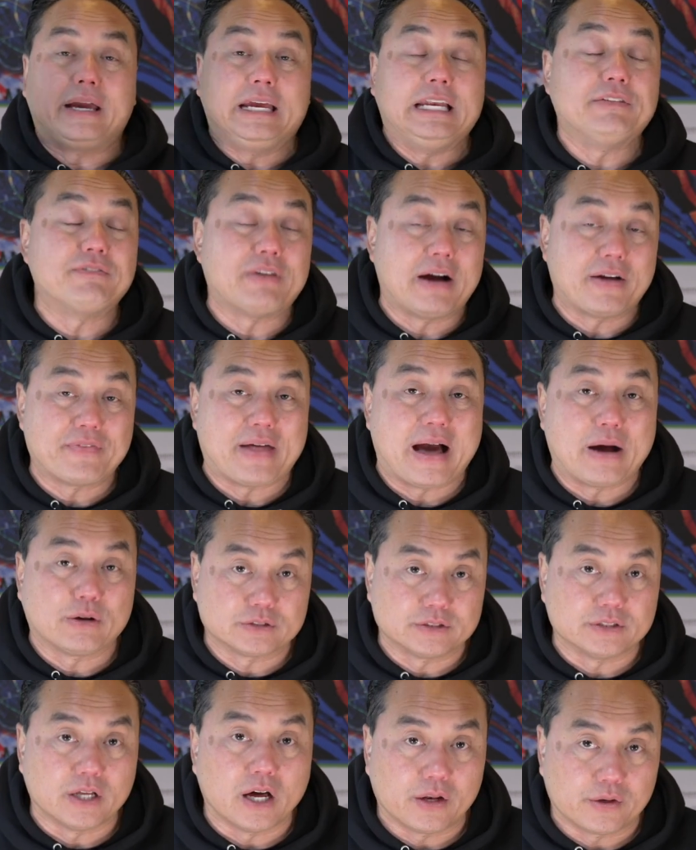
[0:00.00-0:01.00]

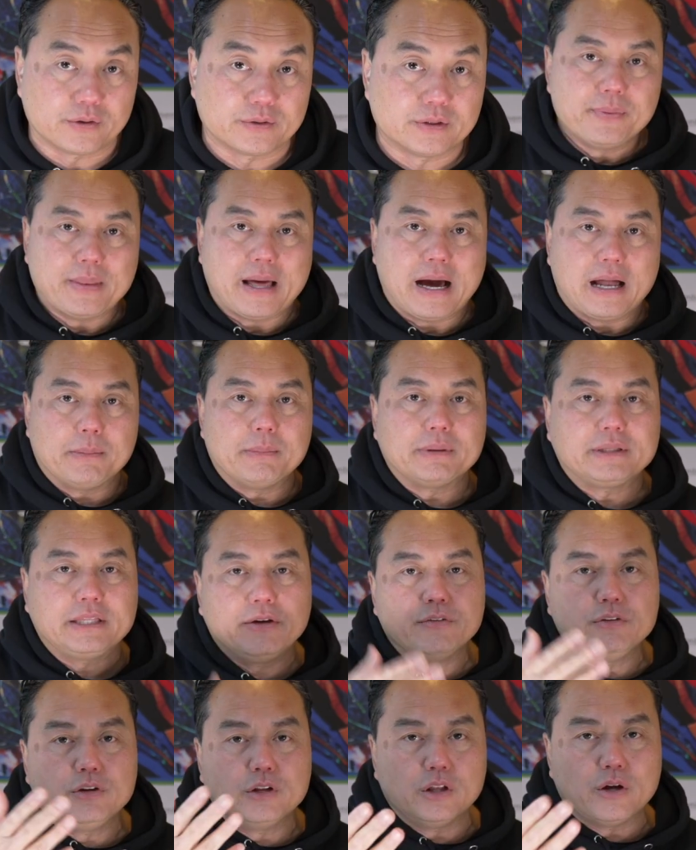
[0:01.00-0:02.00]
$85,000. Now, let me
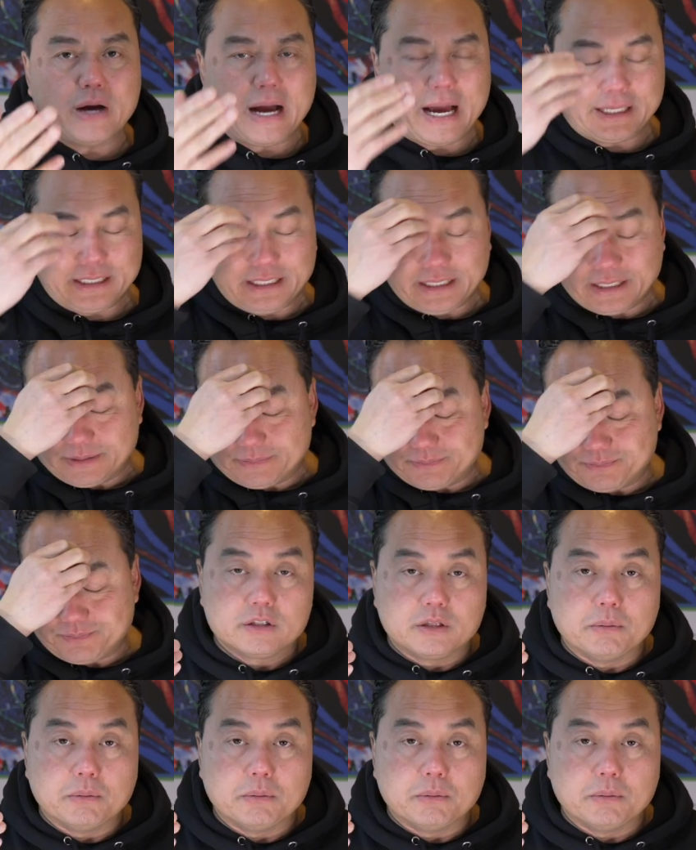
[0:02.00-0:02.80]
give you a little idea.